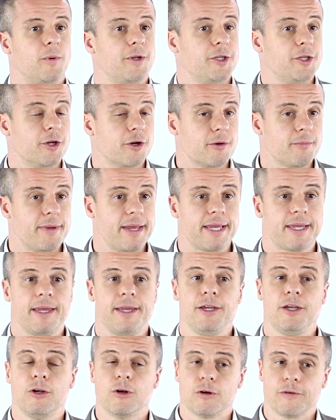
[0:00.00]
when you're
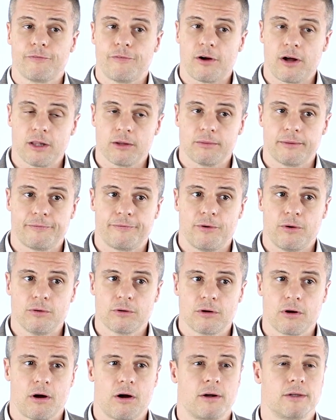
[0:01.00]
making your follow-up phone
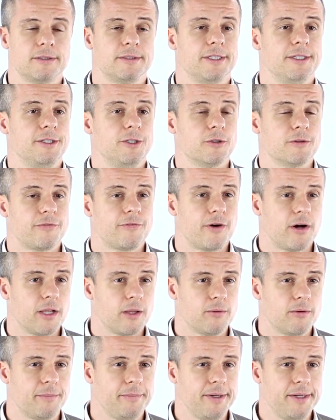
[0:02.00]
calls and your
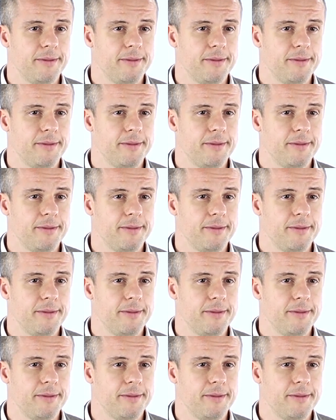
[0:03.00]
follow-up